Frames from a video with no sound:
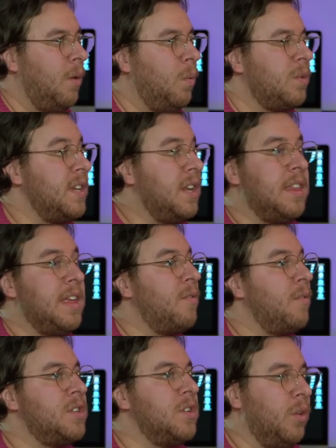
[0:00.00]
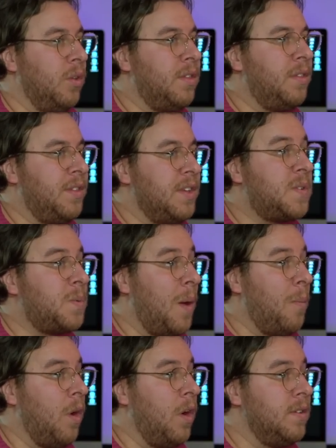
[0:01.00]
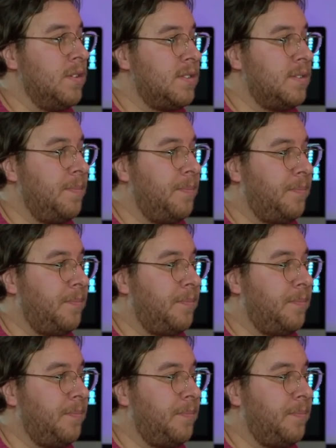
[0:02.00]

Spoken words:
wasn't in the original. This one was,